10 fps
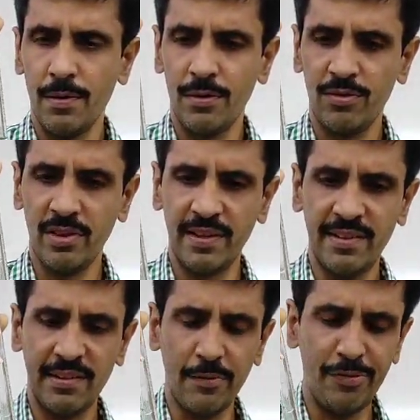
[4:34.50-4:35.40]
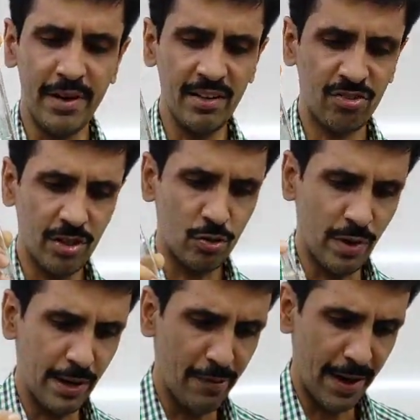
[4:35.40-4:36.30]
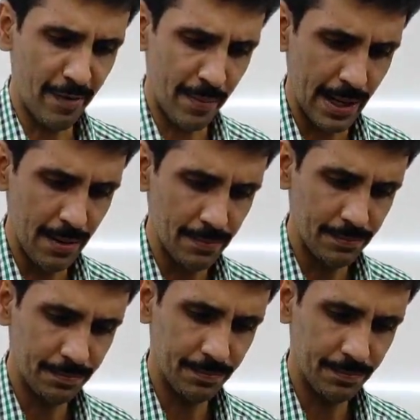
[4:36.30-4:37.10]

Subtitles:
So this is the first 25 ml.